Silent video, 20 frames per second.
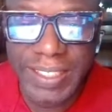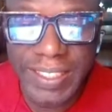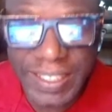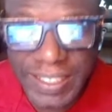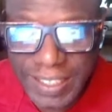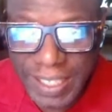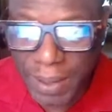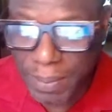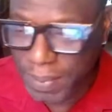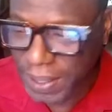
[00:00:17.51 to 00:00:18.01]

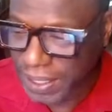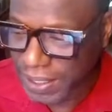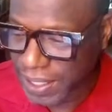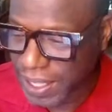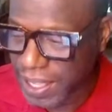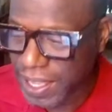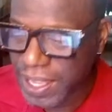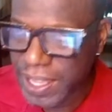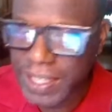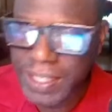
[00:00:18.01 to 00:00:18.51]
summit
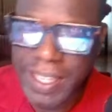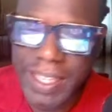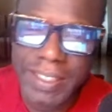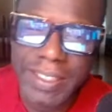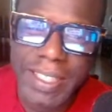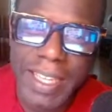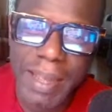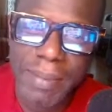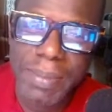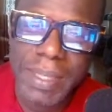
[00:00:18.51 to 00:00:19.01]

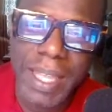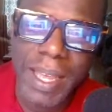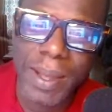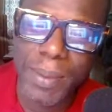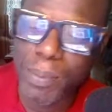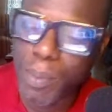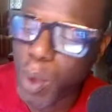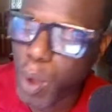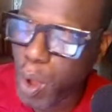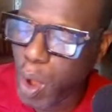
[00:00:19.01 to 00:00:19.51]
that's coming
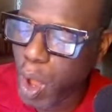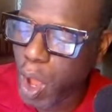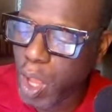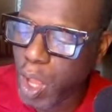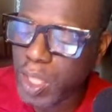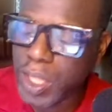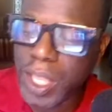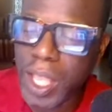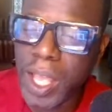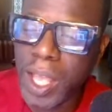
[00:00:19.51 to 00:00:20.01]
up
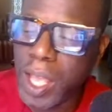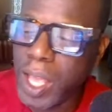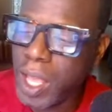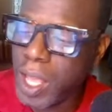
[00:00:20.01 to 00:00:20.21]
on